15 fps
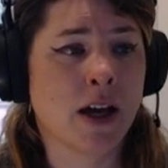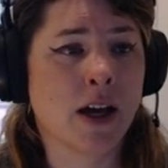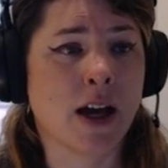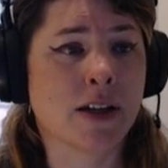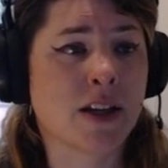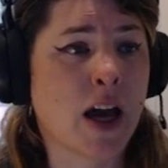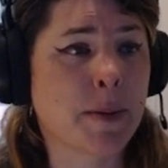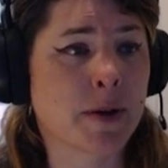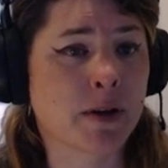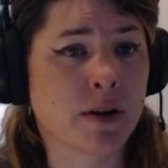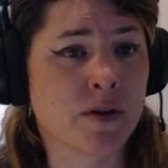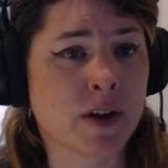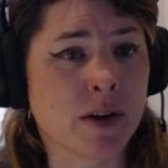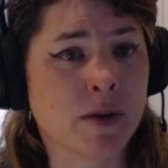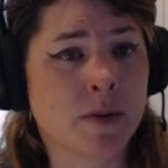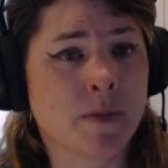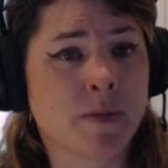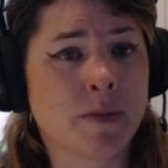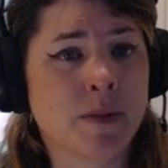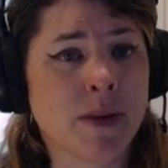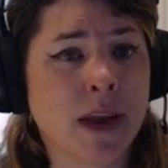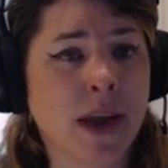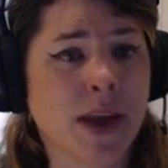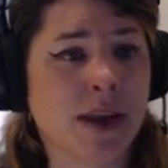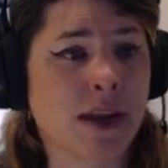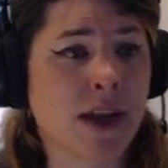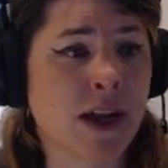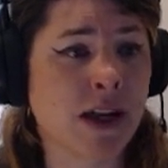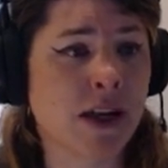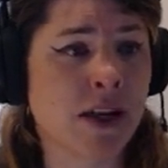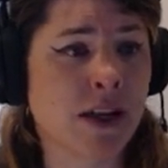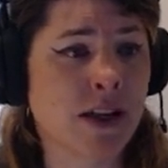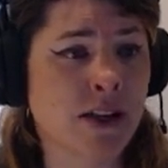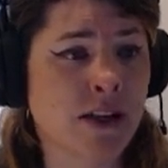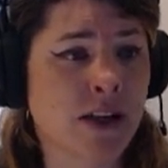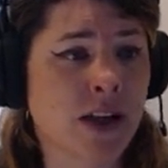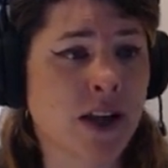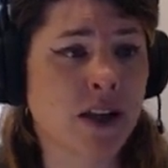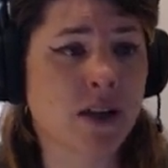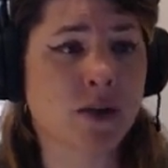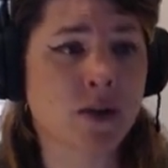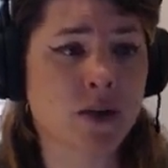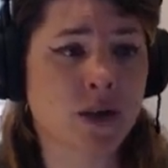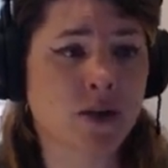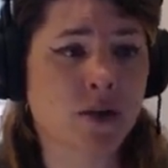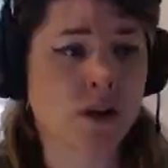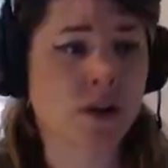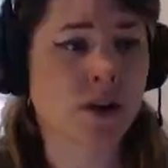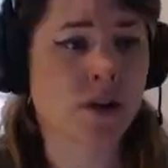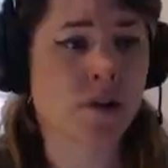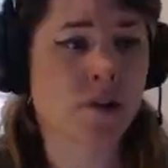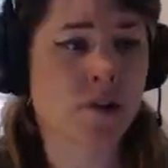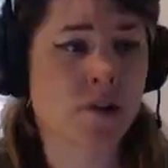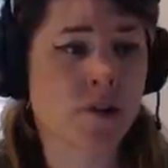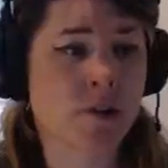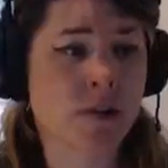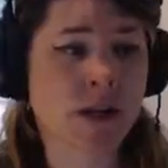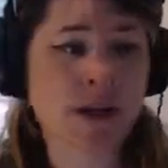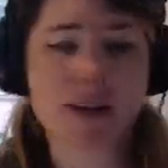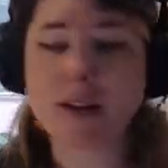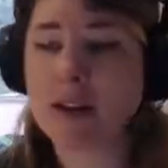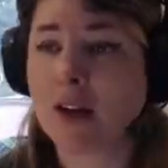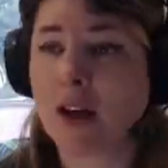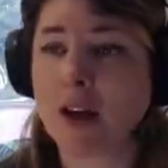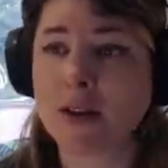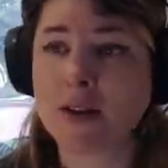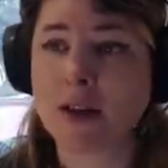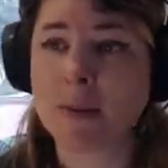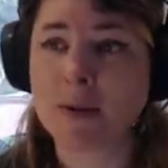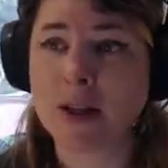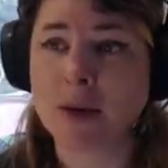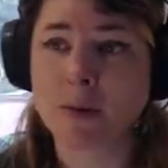a topic review at the end that just kind of goes over basic concepts that